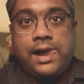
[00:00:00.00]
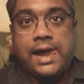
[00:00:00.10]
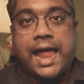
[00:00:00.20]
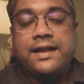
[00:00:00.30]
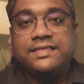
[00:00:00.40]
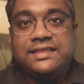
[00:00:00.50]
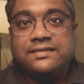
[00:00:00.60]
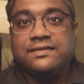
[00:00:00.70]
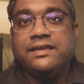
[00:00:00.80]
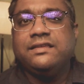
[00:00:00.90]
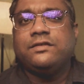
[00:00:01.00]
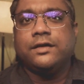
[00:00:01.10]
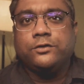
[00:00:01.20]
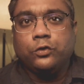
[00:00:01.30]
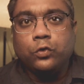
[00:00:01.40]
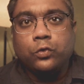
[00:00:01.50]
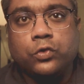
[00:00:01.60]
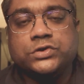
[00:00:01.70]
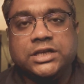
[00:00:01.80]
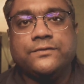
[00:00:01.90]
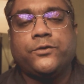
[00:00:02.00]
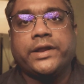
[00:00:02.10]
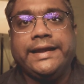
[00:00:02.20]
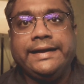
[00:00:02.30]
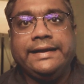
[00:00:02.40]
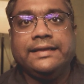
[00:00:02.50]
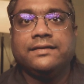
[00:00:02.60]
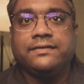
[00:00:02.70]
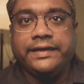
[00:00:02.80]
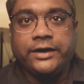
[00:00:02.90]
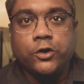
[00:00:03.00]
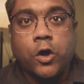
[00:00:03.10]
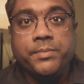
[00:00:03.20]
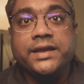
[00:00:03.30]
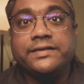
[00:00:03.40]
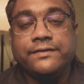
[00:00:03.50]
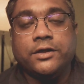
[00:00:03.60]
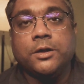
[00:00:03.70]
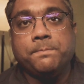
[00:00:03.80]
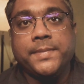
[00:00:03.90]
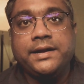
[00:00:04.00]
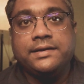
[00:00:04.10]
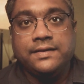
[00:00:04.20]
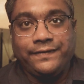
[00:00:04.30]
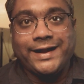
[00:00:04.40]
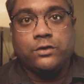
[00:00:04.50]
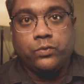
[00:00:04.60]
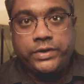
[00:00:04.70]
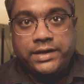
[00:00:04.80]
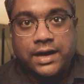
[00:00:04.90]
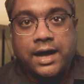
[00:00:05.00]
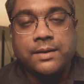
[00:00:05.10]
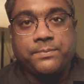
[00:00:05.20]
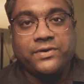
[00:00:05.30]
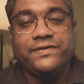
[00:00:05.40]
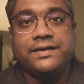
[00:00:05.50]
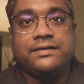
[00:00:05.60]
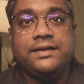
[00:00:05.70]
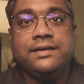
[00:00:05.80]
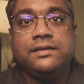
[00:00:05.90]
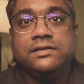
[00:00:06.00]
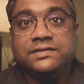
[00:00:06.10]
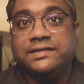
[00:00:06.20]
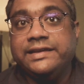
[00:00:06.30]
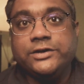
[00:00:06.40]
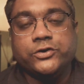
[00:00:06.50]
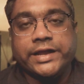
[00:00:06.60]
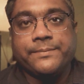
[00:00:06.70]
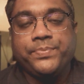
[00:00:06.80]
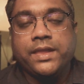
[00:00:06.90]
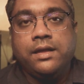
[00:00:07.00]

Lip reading: And this is so crucial for India's economic development that we are presently seeing today.